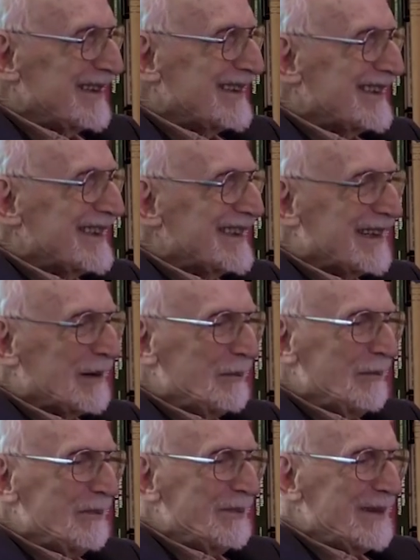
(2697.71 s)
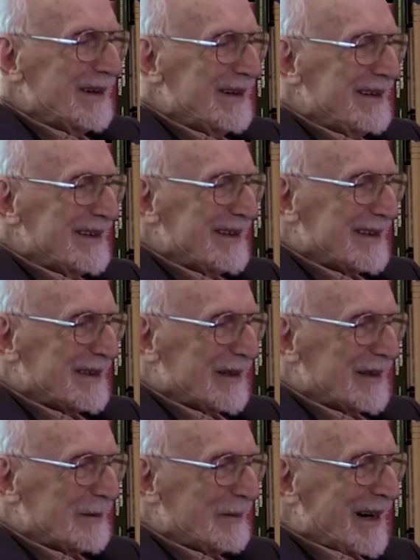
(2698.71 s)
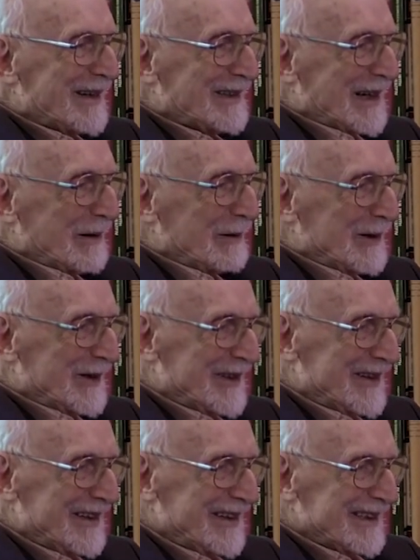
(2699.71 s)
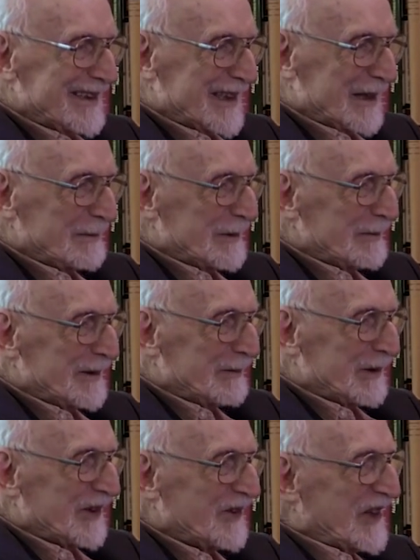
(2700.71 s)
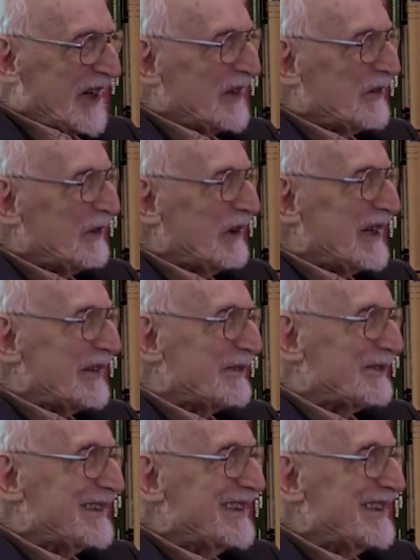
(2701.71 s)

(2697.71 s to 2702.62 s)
the, um, the, the math hour came to me with a sigh of relief.